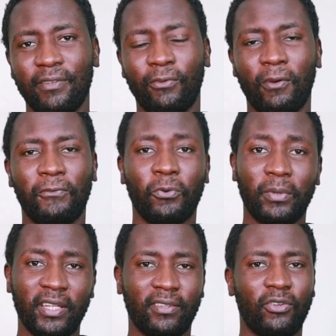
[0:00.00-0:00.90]
in for a few
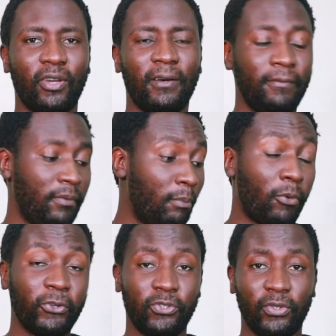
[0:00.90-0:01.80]
minutes and you have
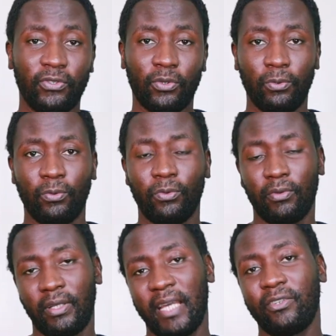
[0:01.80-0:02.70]
more juice to
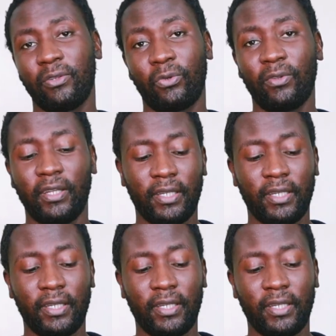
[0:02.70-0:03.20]
get you through the